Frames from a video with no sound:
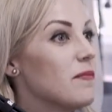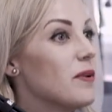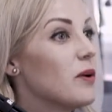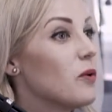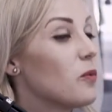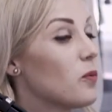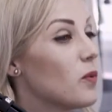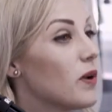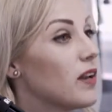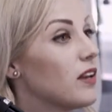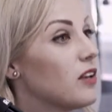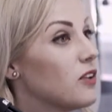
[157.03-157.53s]

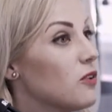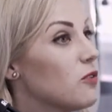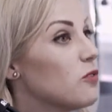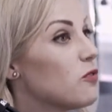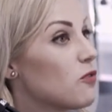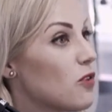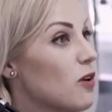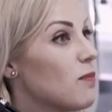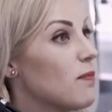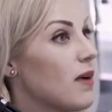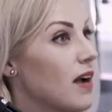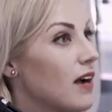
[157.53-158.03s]
When you're
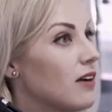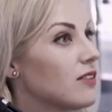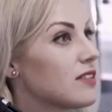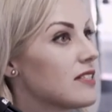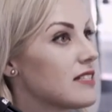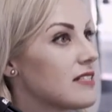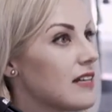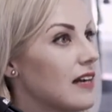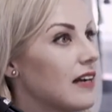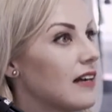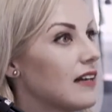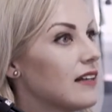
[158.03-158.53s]
from
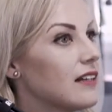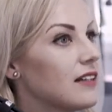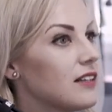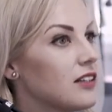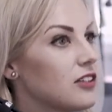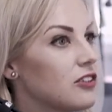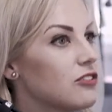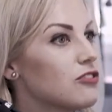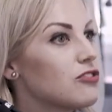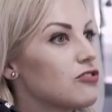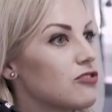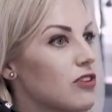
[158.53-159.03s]
outside,
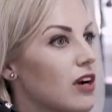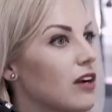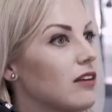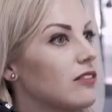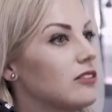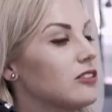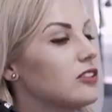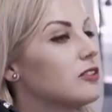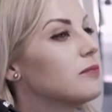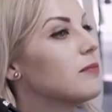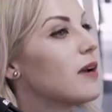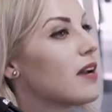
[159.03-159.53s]
you struggle
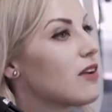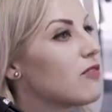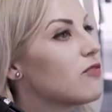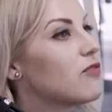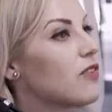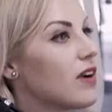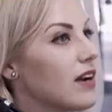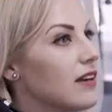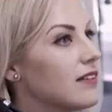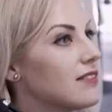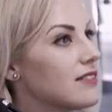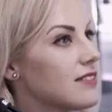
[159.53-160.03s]
to make
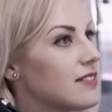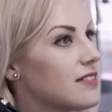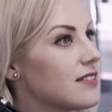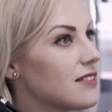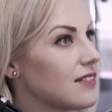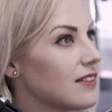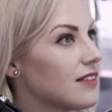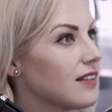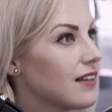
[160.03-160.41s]
friends.